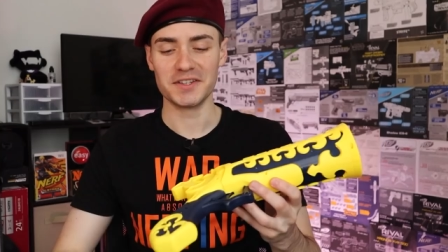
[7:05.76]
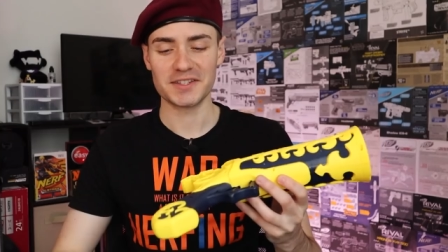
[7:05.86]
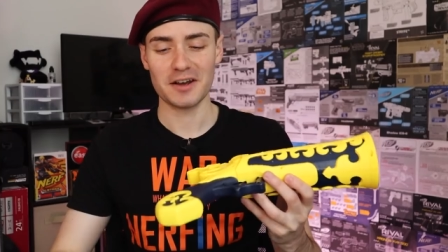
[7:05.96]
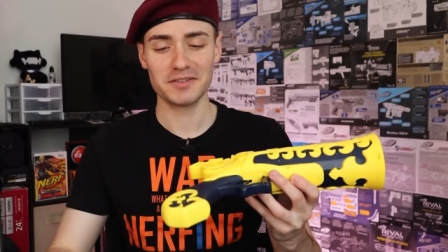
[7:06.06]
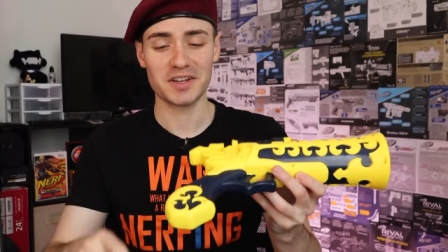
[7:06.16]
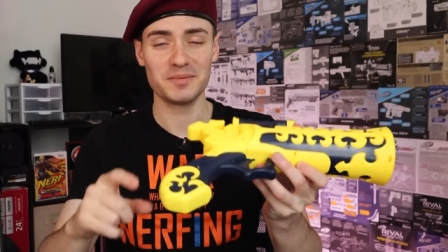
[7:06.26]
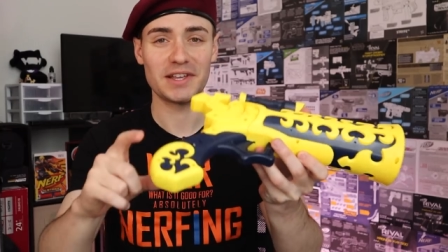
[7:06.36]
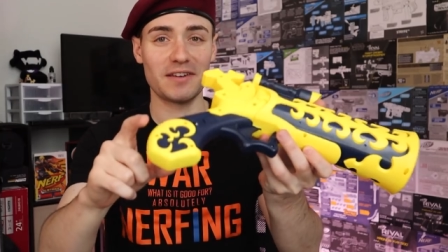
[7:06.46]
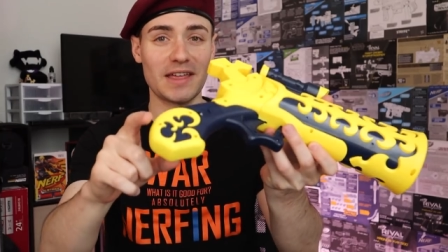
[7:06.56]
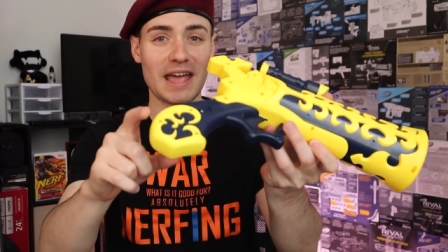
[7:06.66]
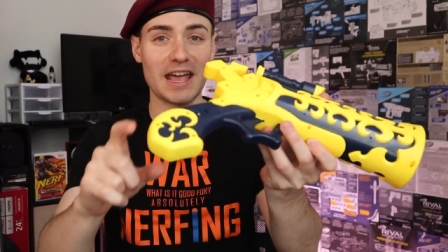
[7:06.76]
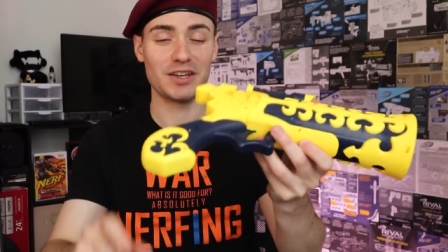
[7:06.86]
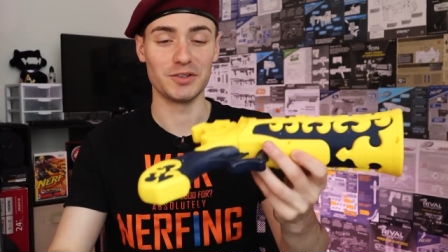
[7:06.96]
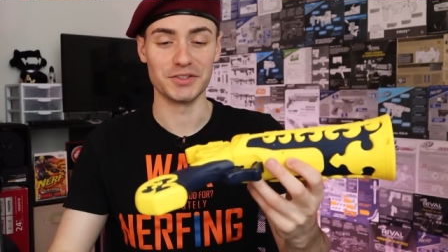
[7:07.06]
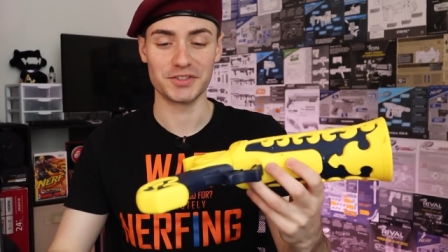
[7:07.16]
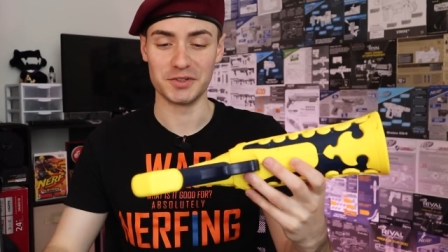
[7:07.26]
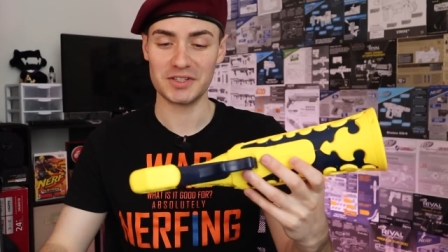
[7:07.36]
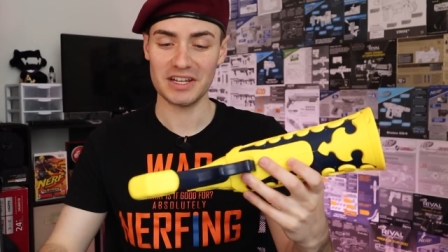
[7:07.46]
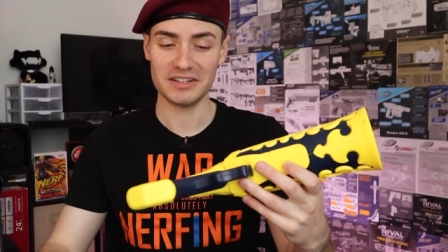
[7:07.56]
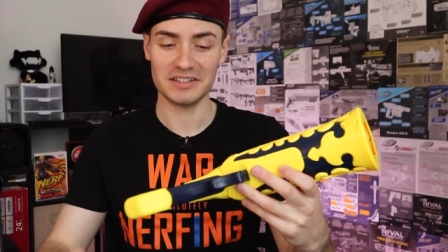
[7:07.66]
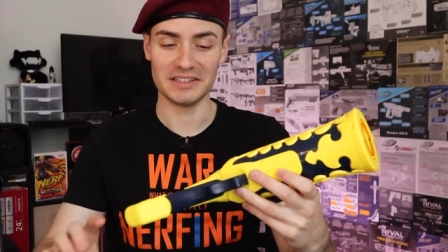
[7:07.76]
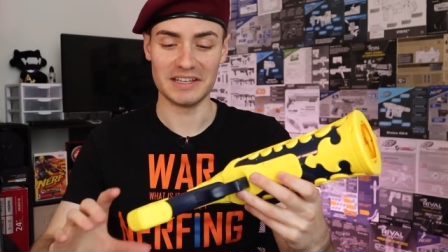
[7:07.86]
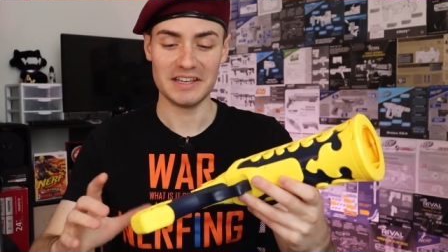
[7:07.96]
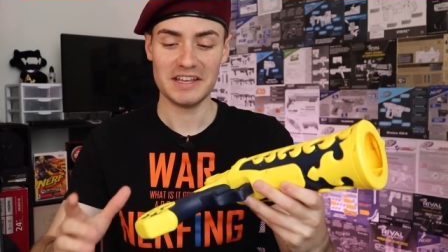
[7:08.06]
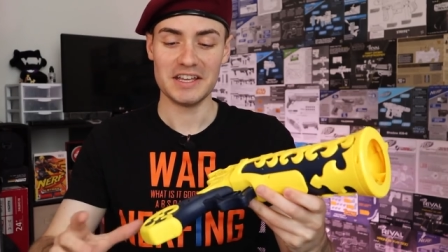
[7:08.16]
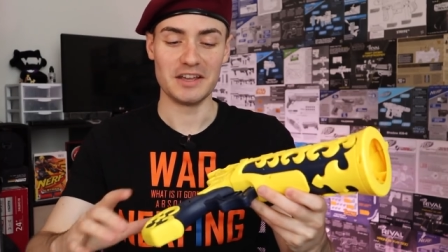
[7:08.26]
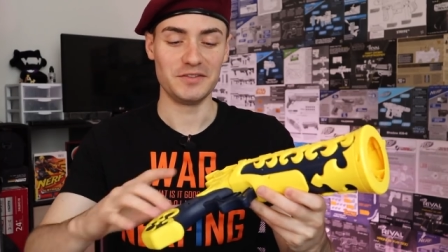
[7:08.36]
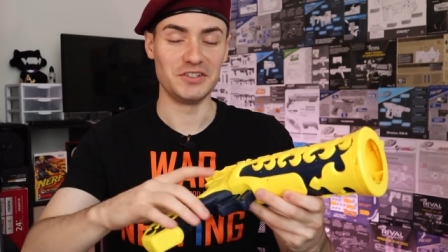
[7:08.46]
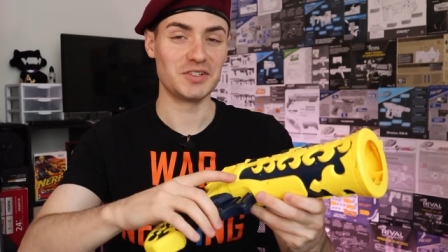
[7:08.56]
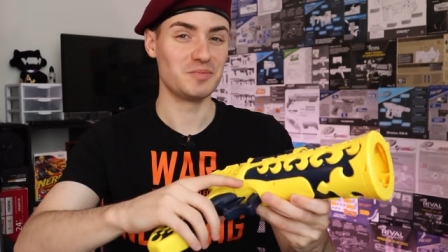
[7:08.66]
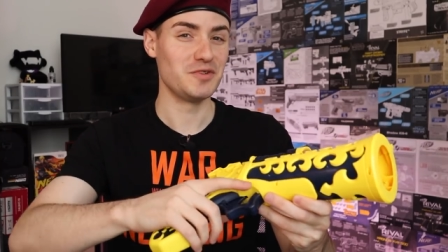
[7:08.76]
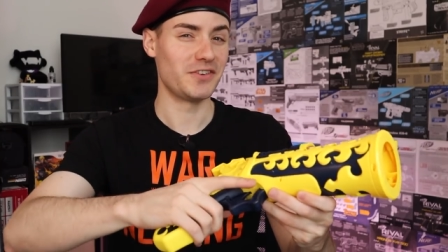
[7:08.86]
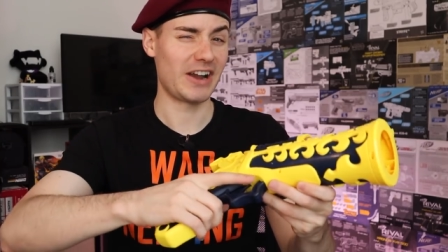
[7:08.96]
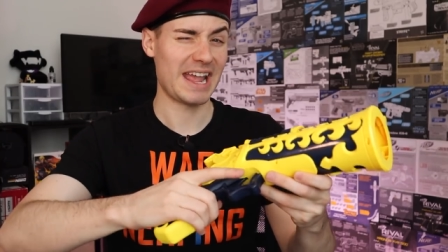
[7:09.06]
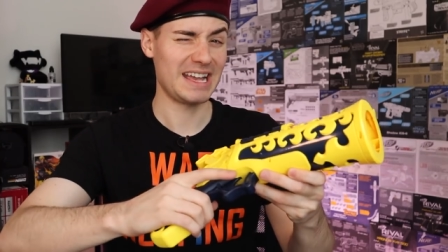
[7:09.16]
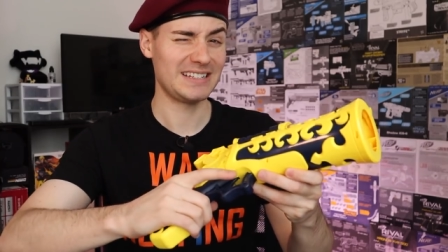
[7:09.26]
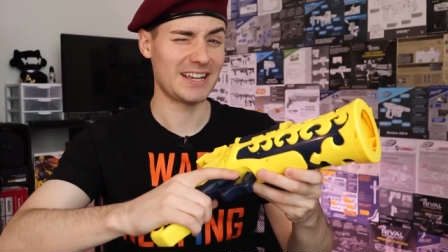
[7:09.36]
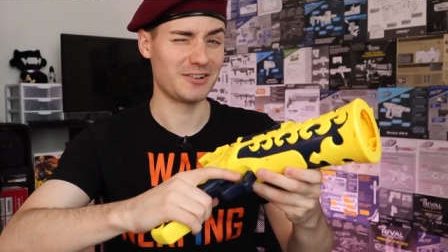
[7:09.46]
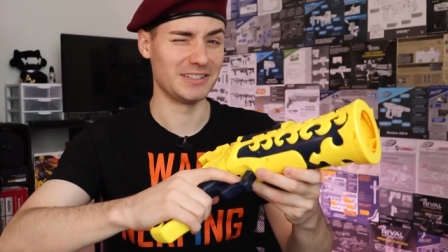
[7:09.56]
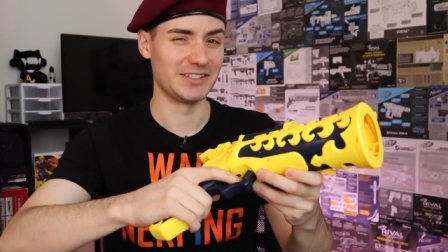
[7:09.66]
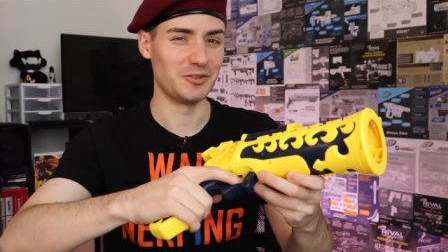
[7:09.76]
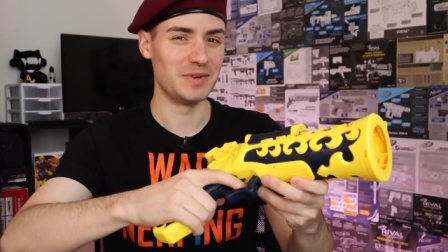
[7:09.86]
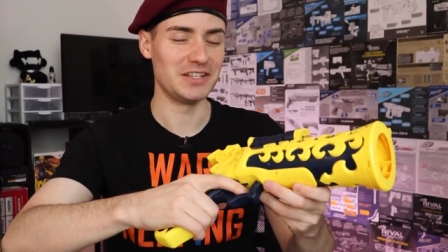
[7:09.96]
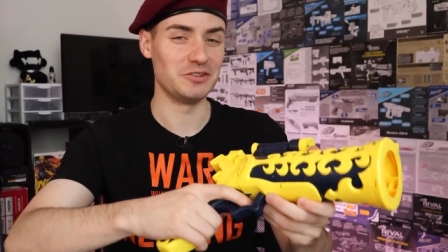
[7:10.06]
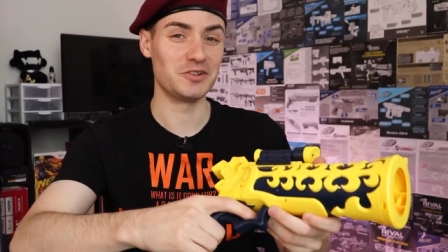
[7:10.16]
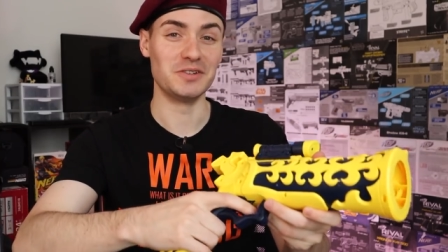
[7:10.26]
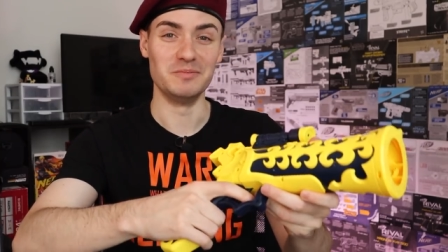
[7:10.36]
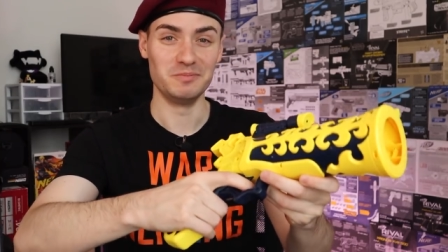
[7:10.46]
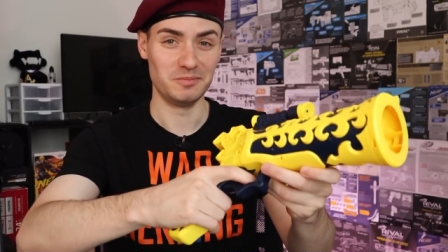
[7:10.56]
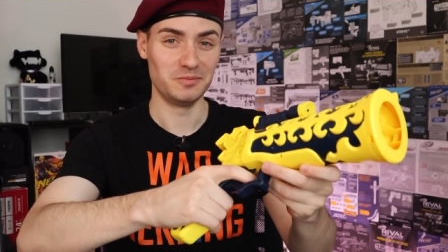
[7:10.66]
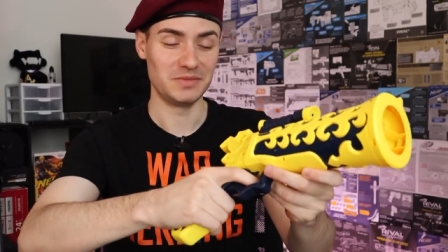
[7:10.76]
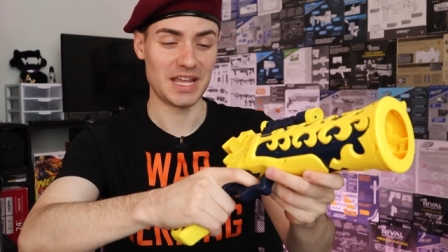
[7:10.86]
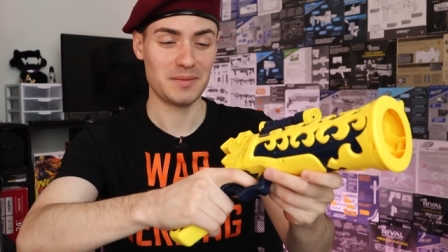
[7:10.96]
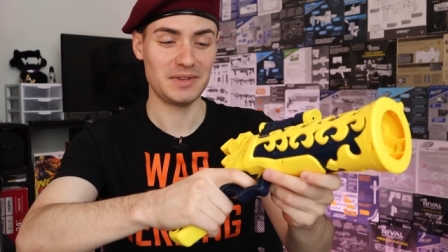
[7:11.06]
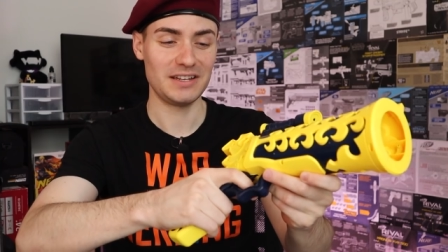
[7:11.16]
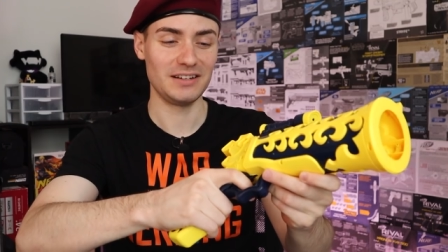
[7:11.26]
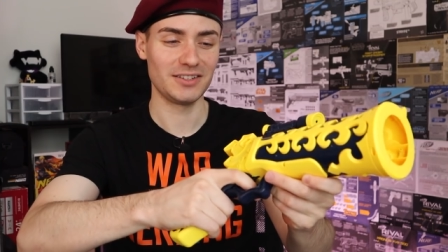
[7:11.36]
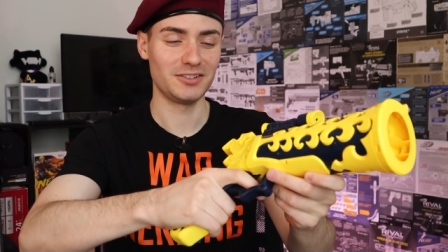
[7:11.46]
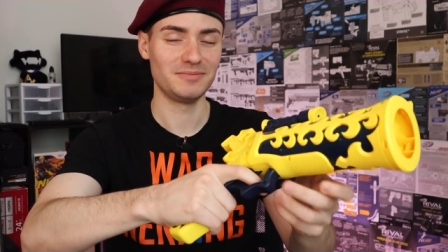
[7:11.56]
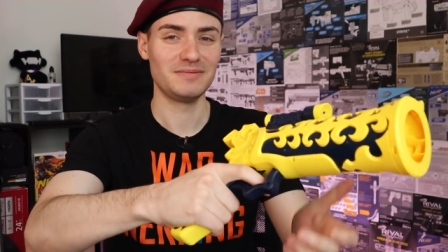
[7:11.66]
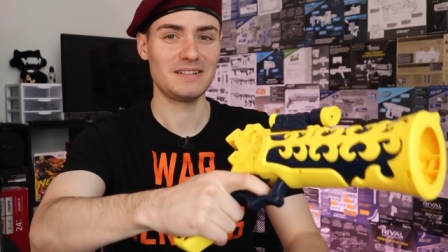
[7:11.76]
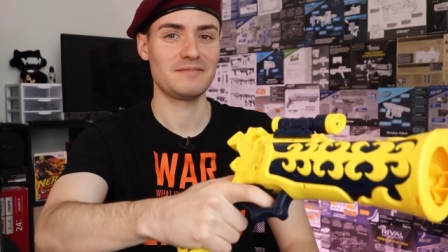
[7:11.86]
The sound comes out of the handle, so technically, if you just move your hand down a little bit, you could dampen it a little.